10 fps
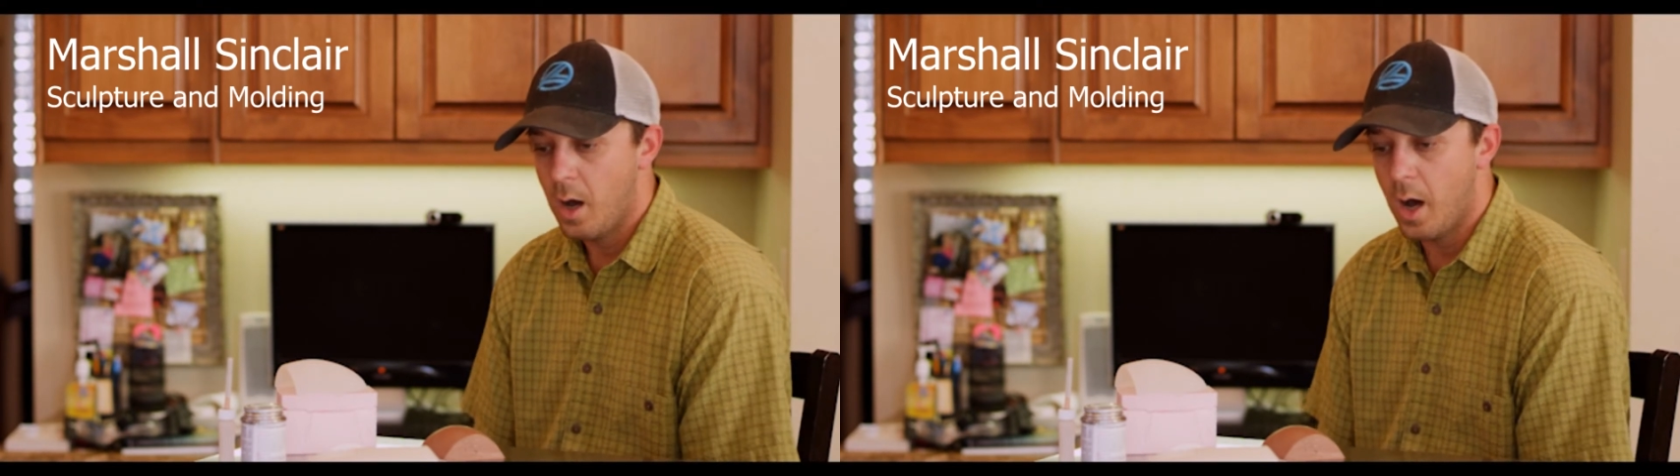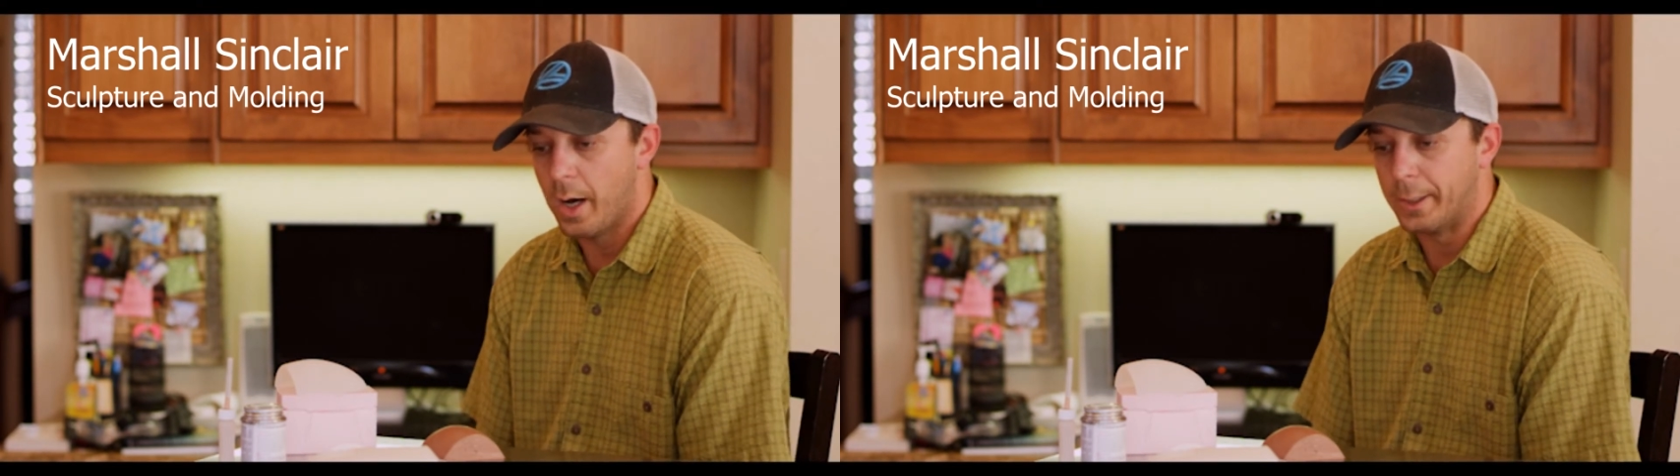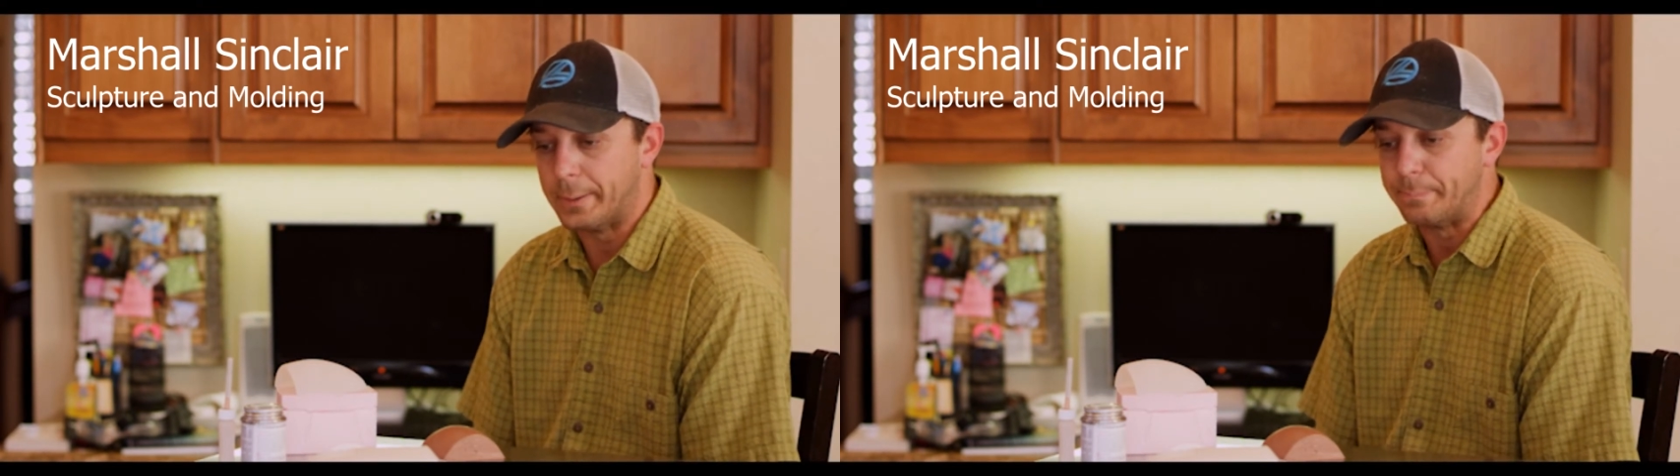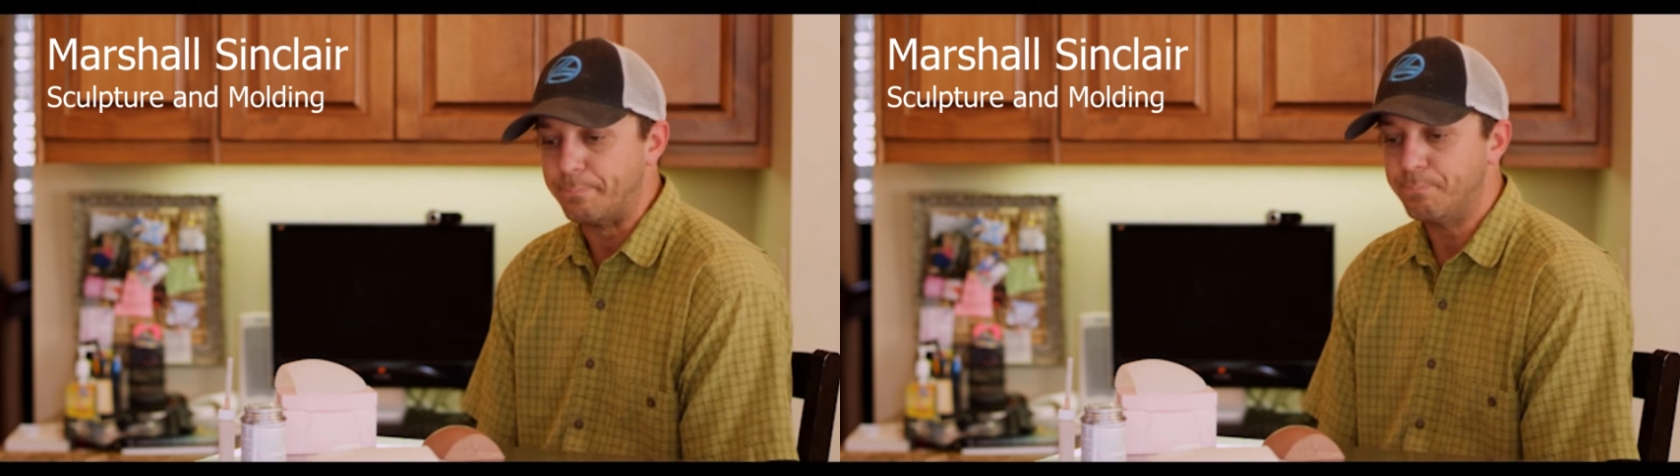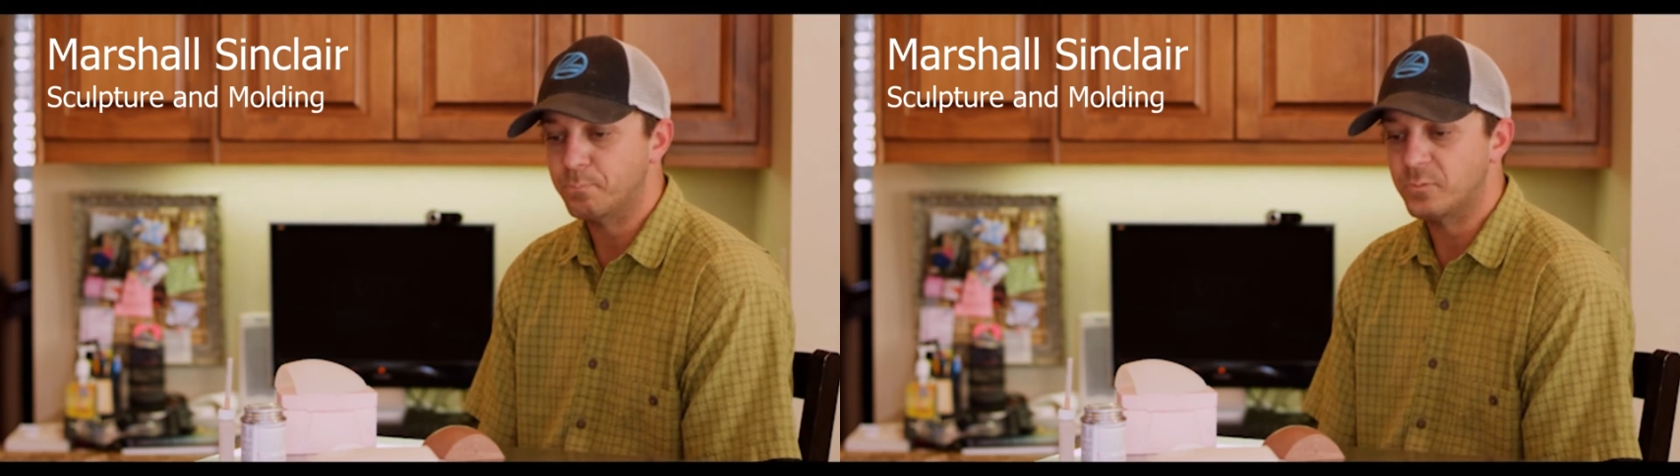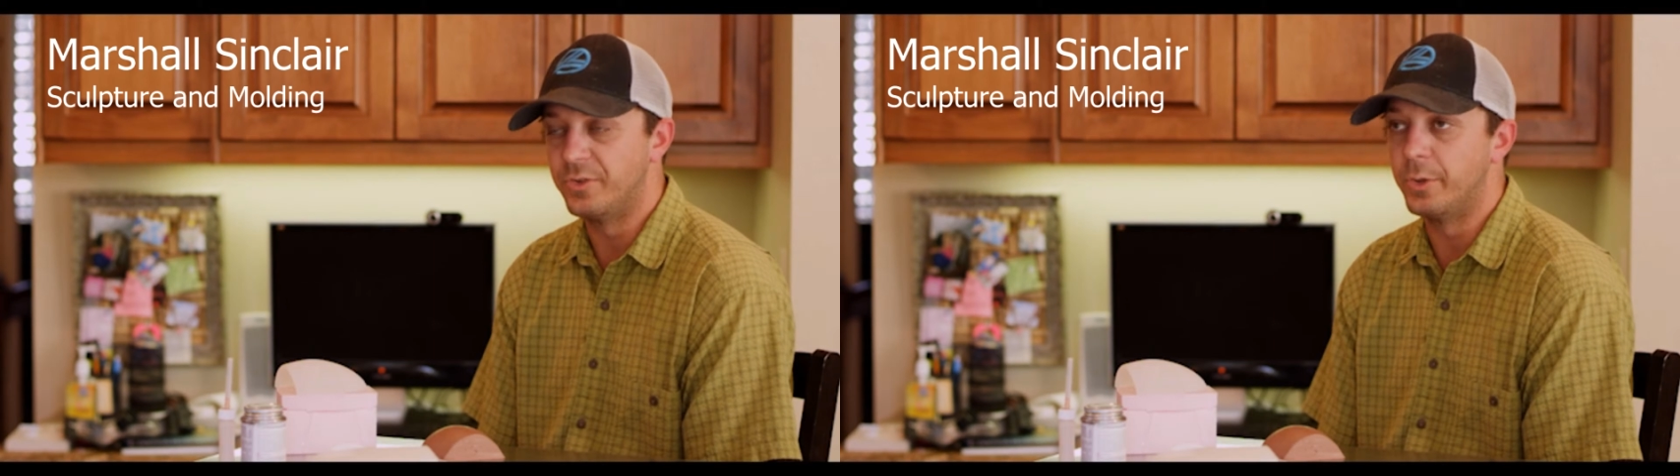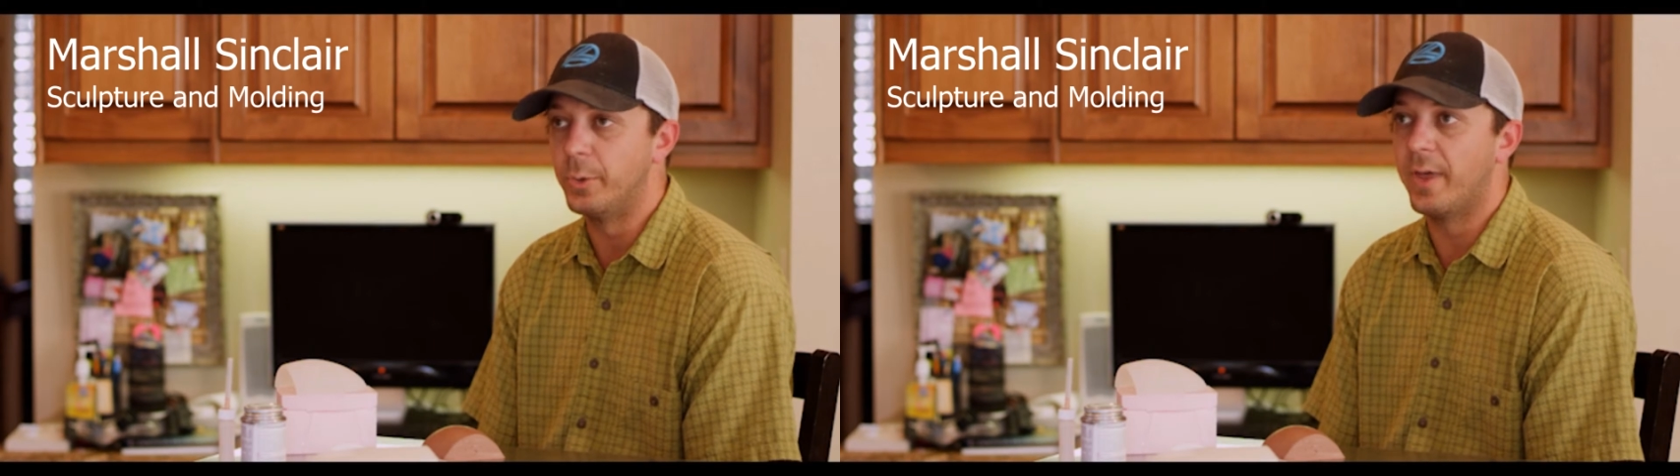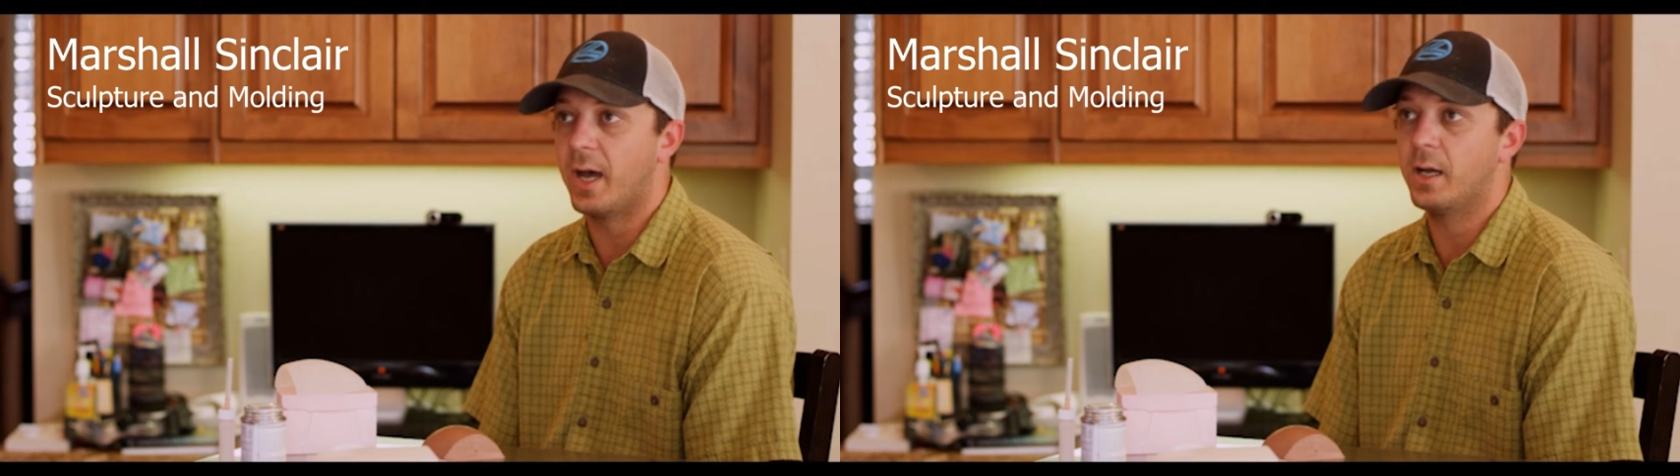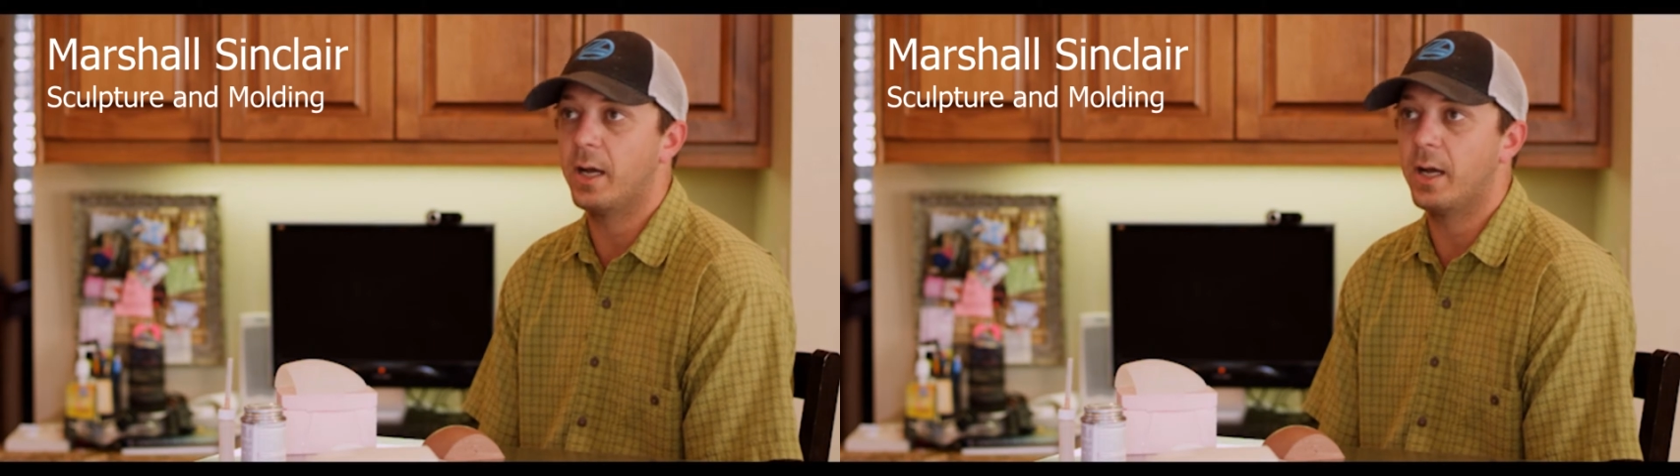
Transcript: To do that,